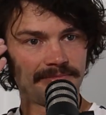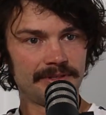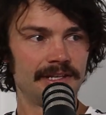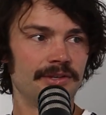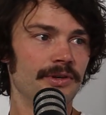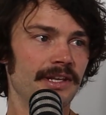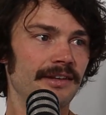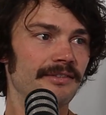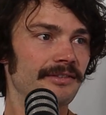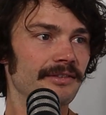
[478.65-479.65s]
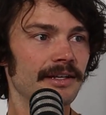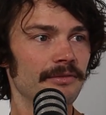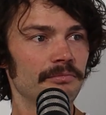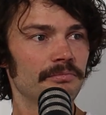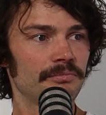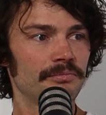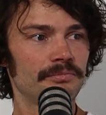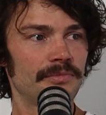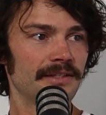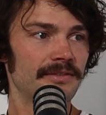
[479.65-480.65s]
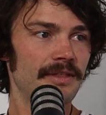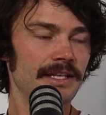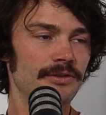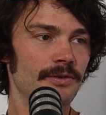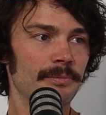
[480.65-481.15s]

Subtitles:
in your head, like that's your upper